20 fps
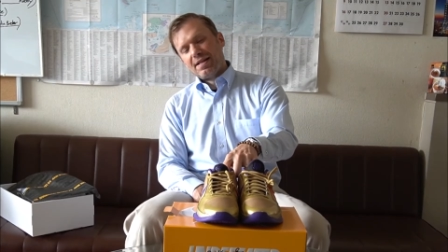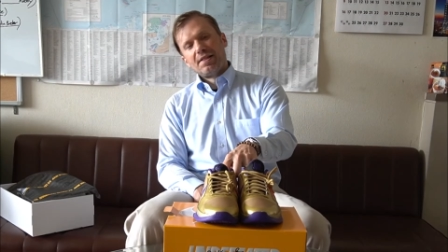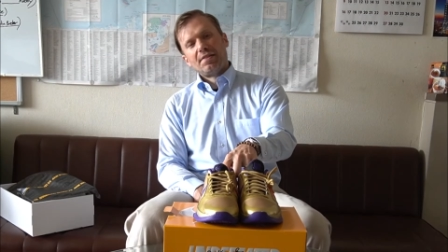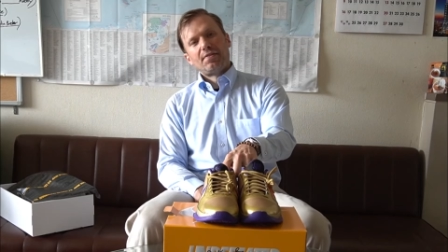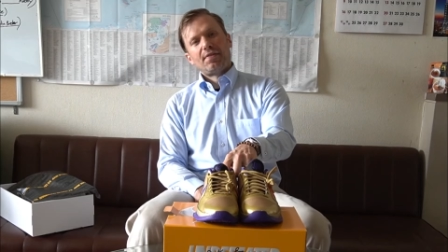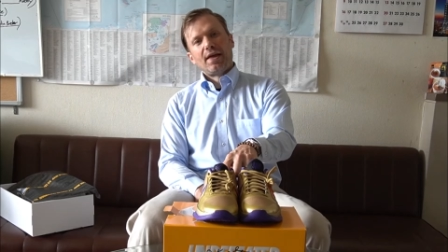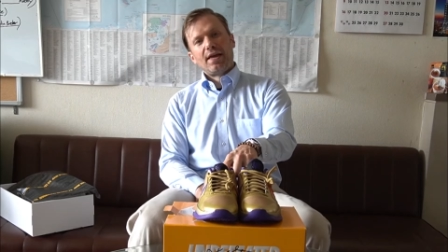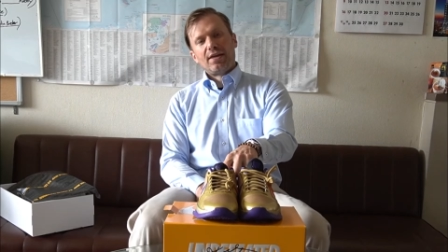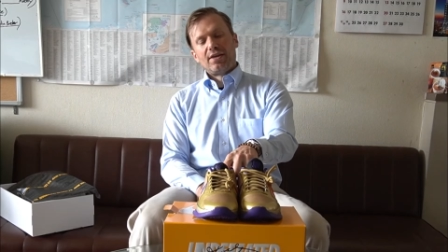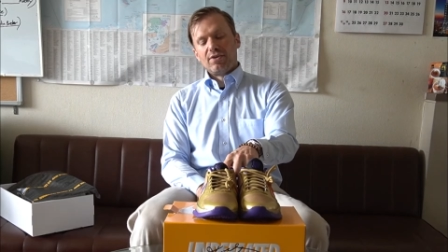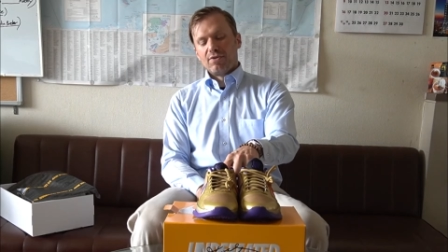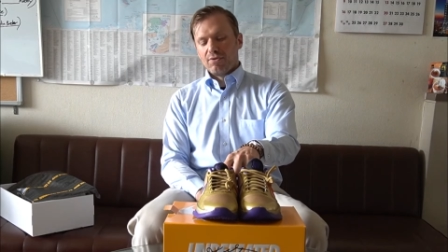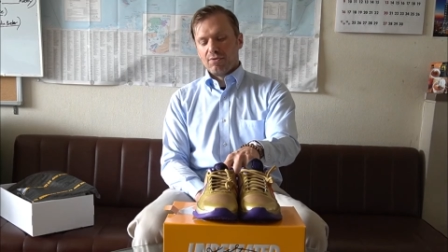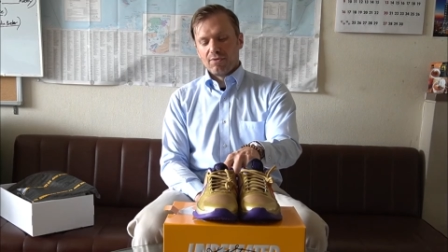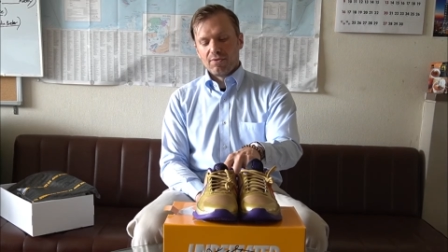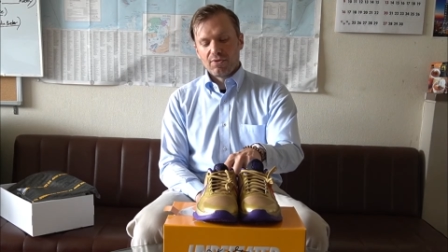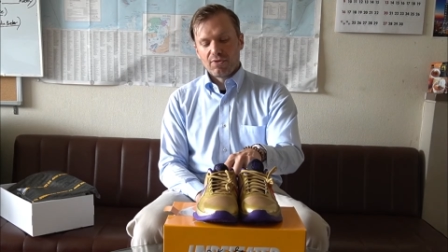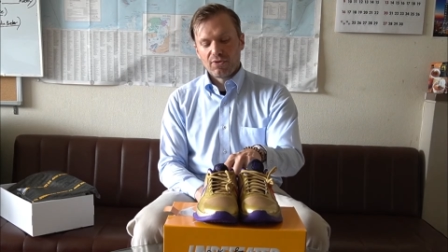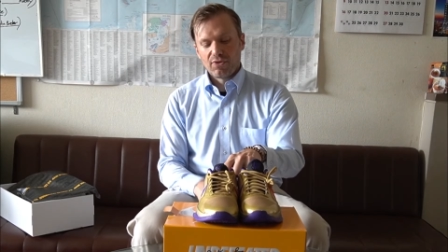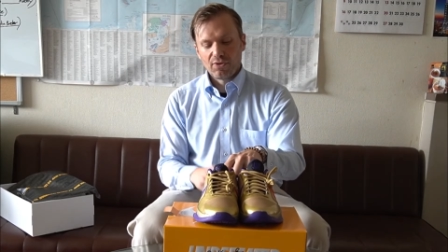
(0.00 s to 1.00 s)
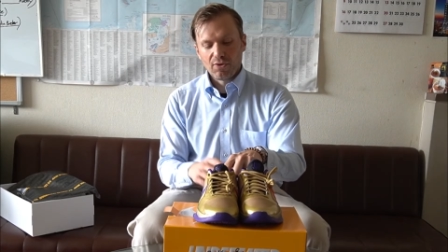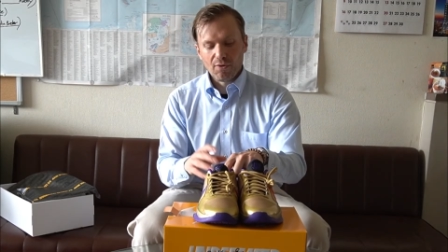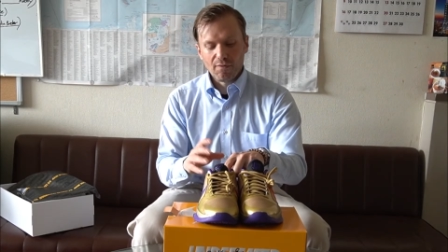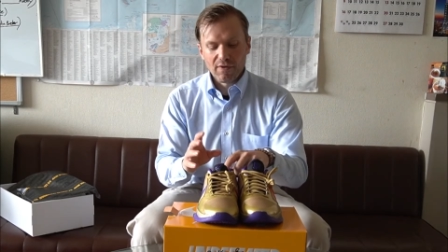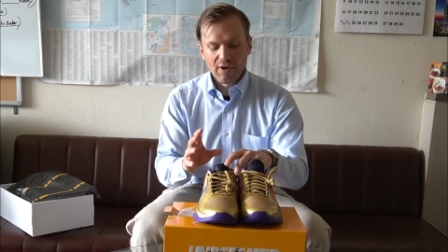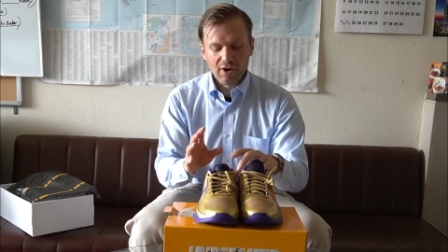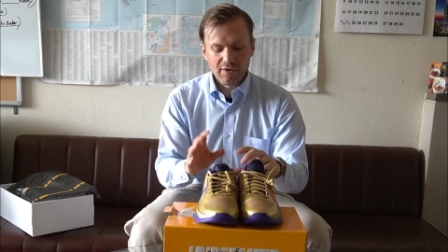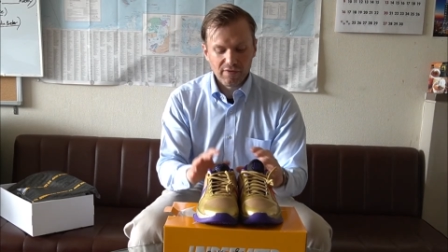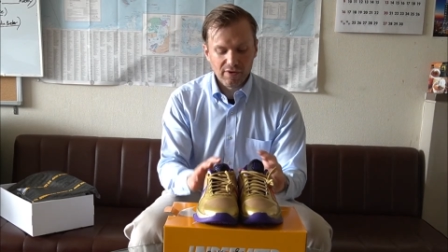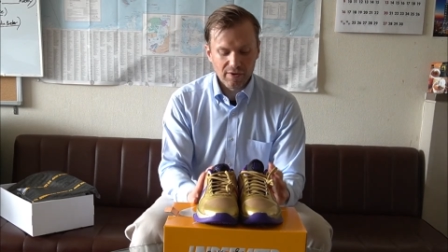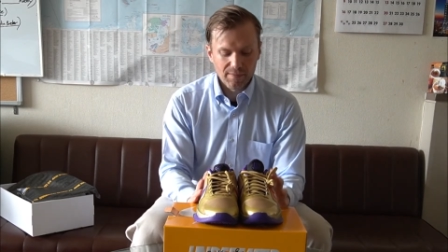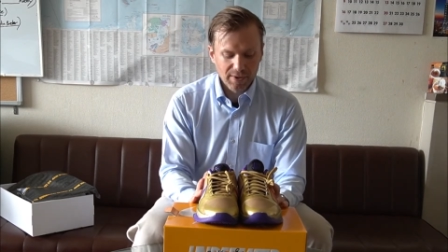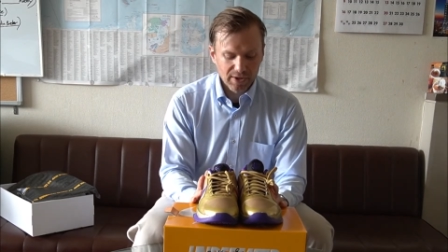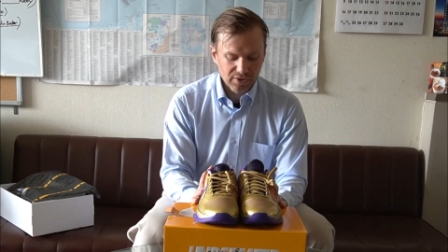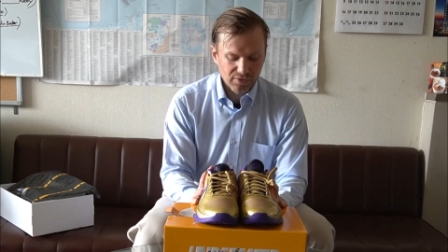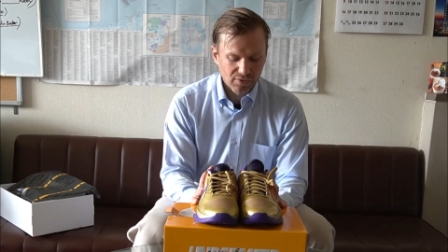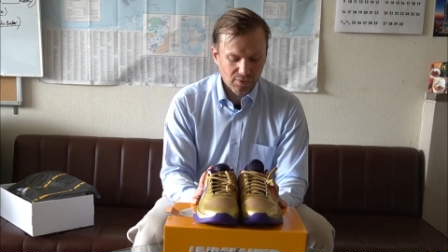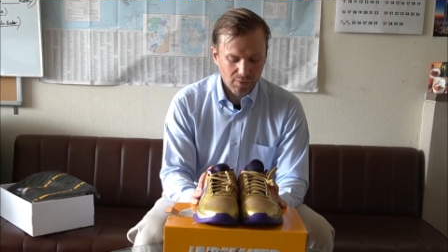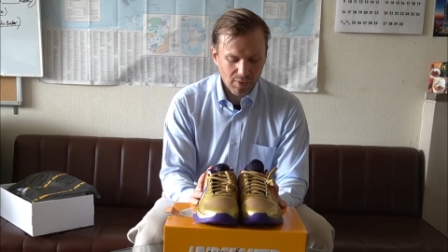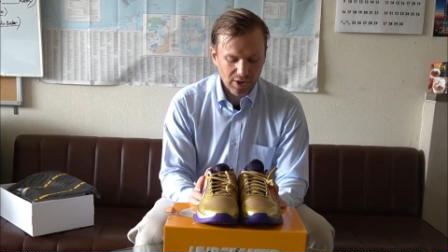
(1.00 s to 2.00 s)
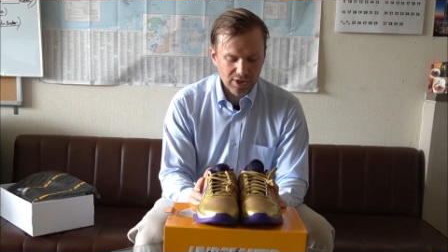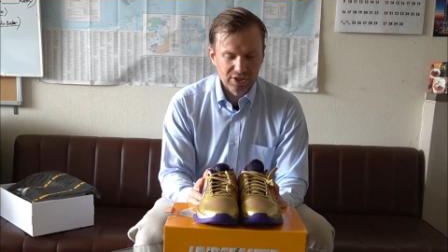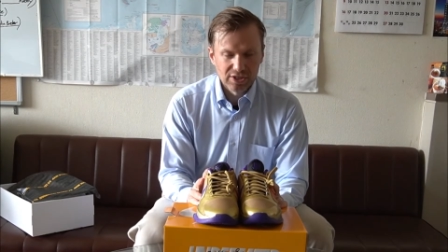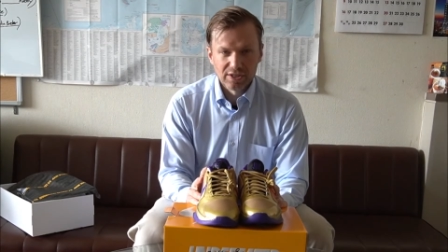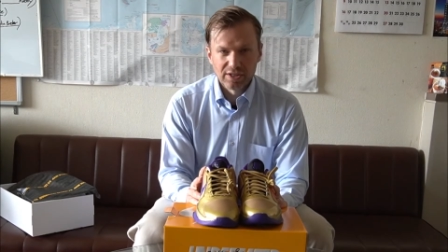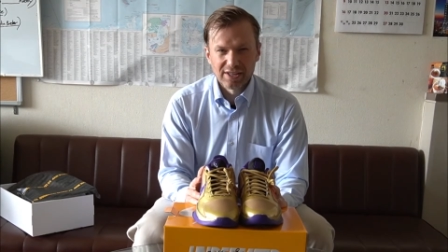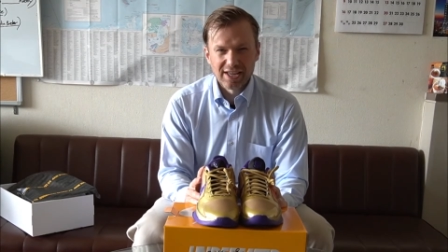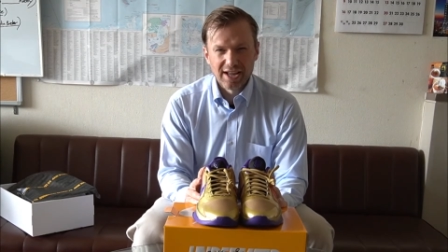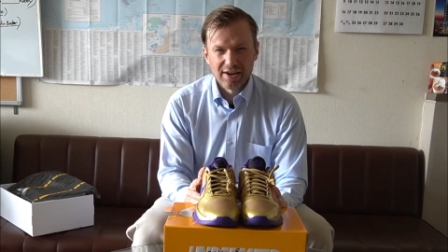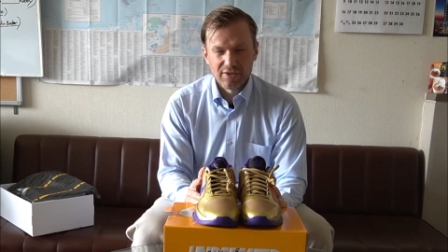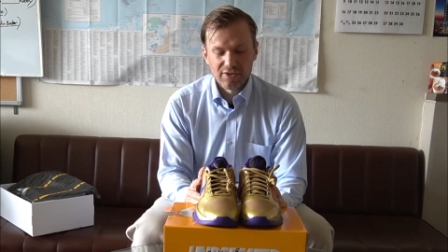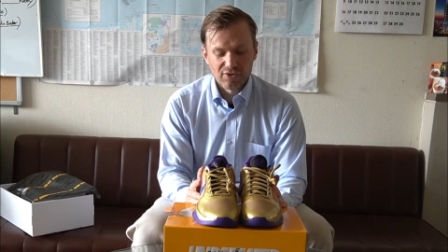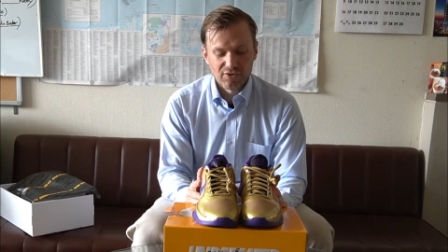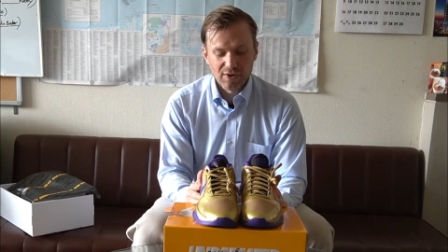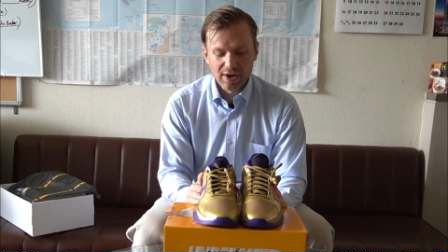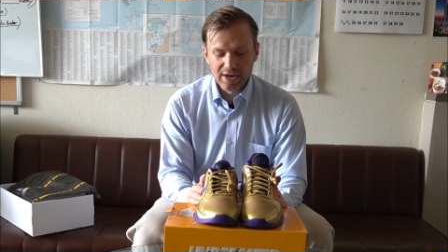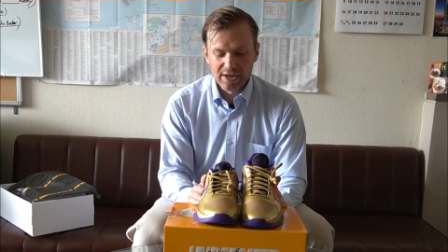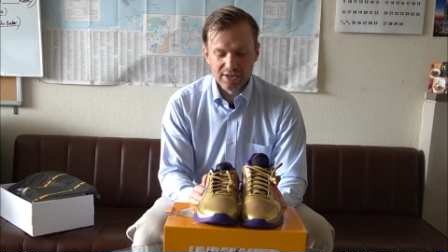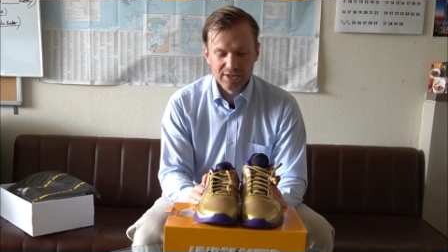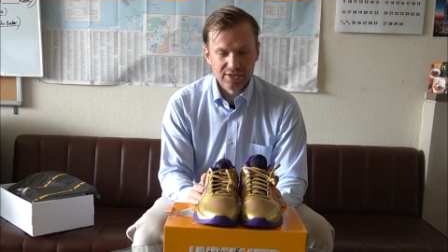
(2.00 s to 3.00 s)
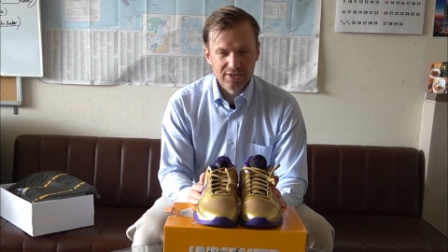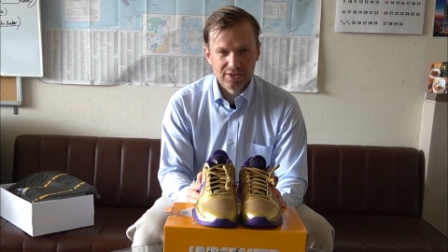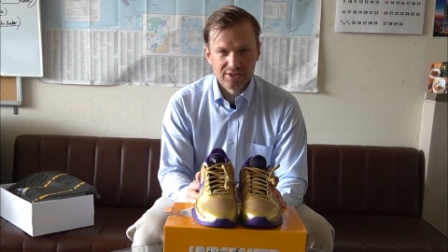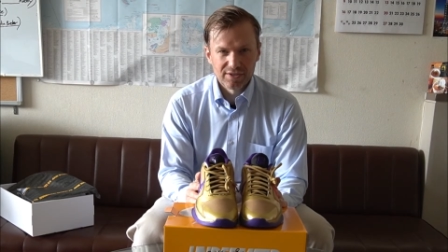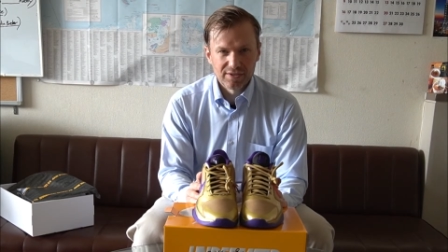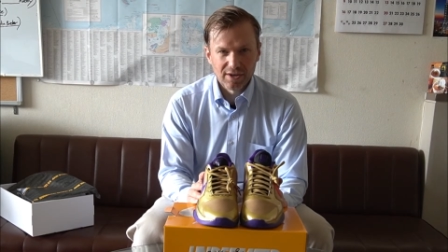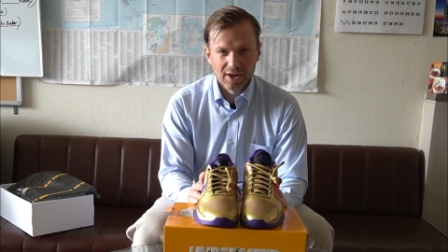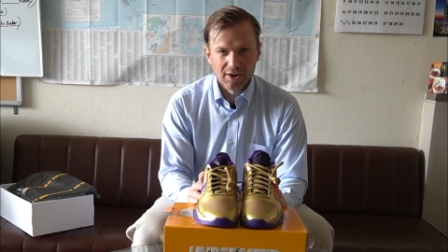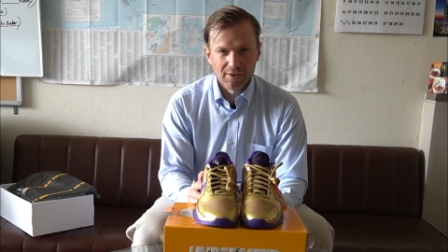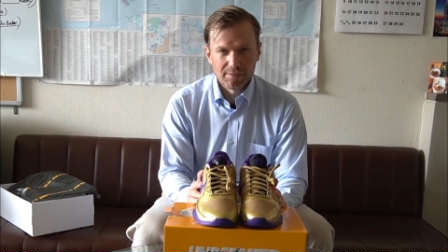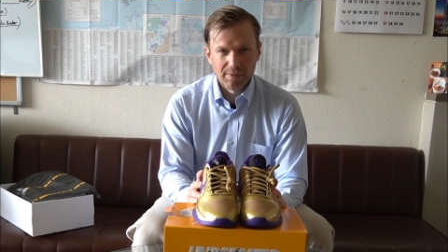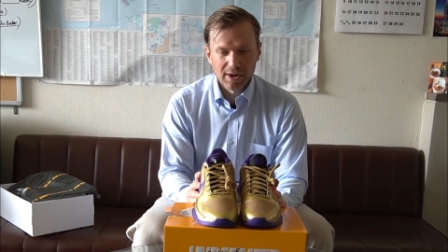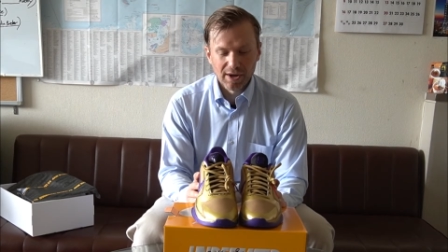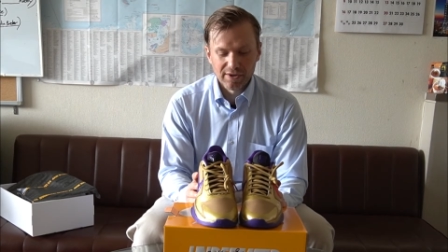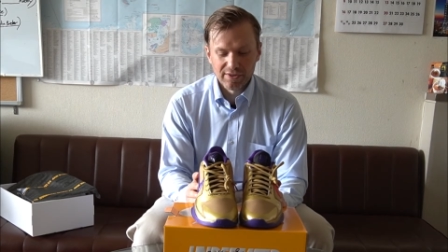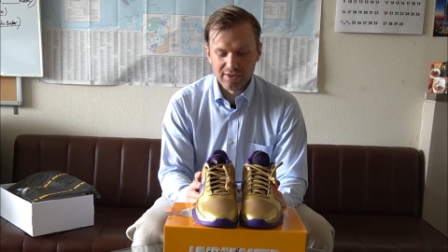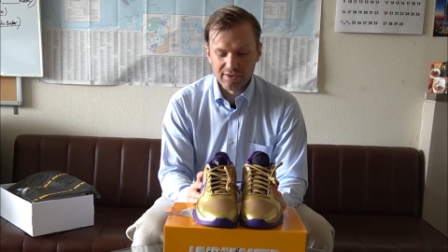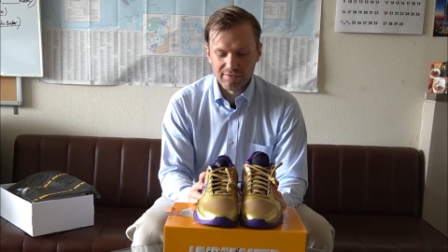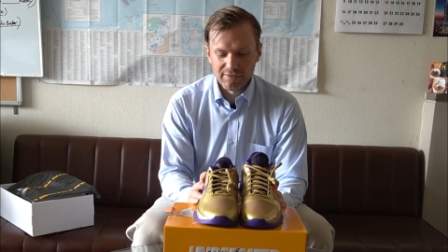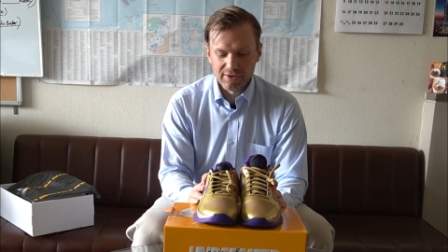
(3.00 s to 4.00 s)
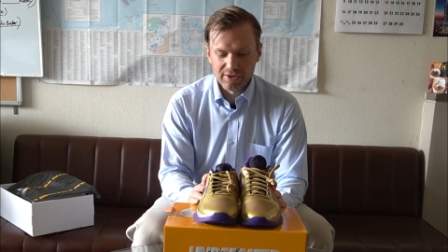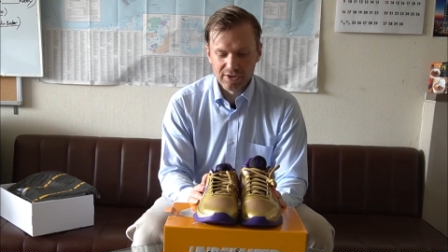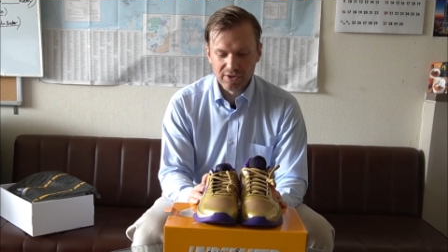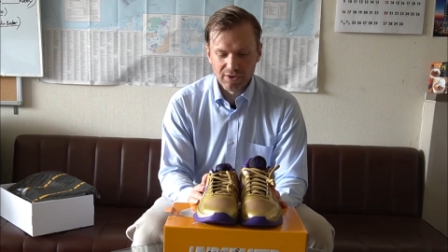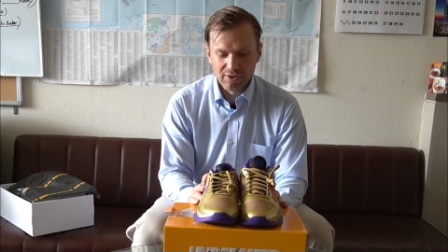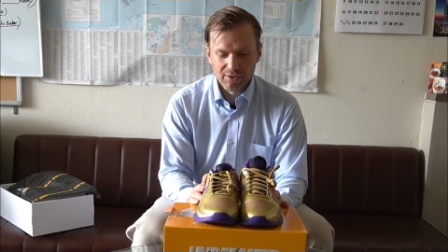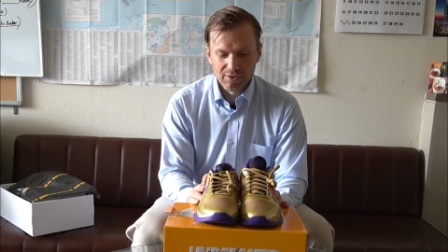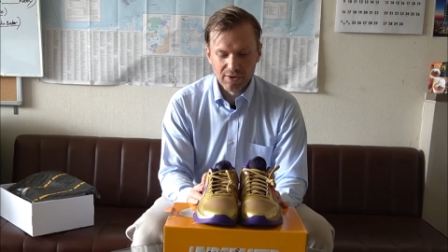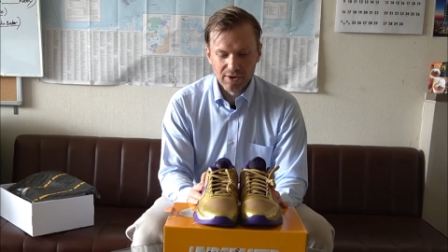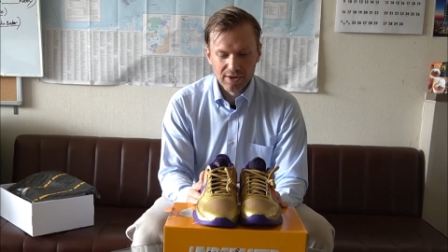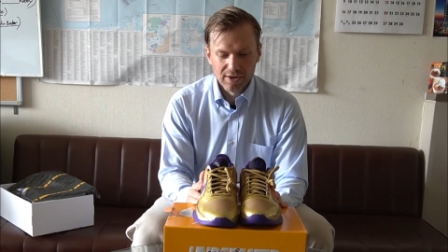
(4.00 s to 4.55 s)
Thank you so very, very much for watching this kind of strange unboxing video.